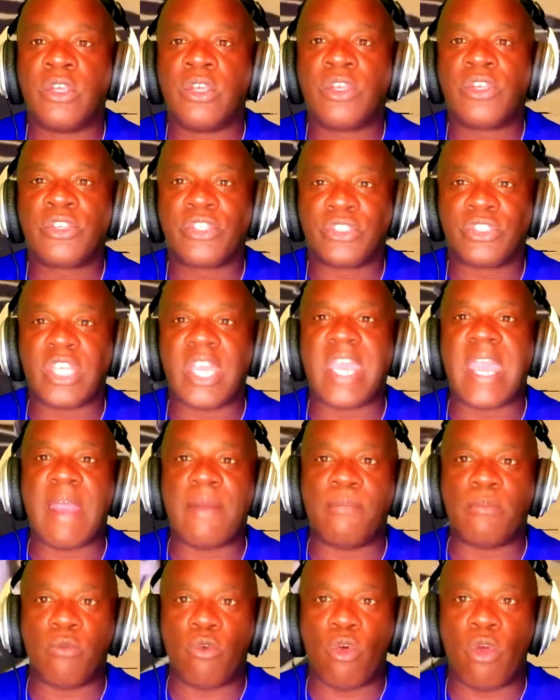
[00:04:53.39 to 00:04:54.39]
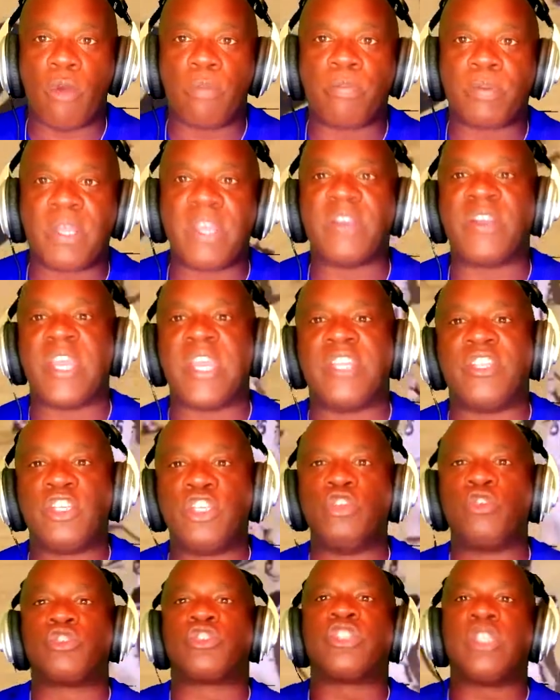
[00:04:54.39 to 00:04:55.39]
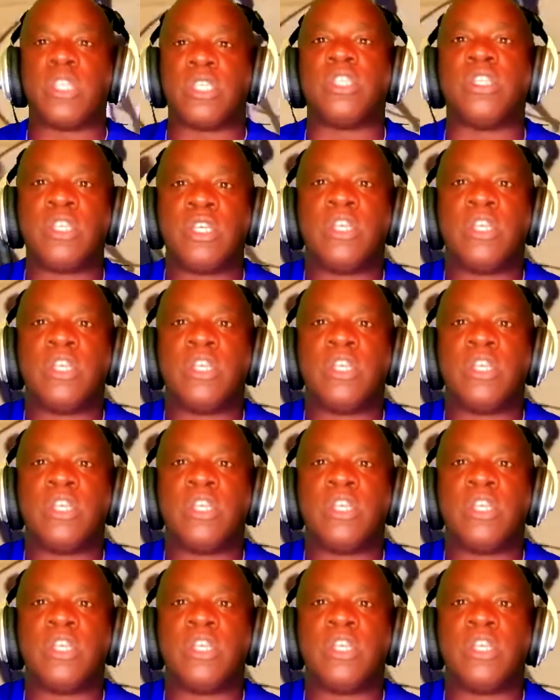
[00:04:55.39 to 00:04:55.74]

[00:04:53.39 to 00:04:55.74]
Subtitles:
because they got more players. And Houston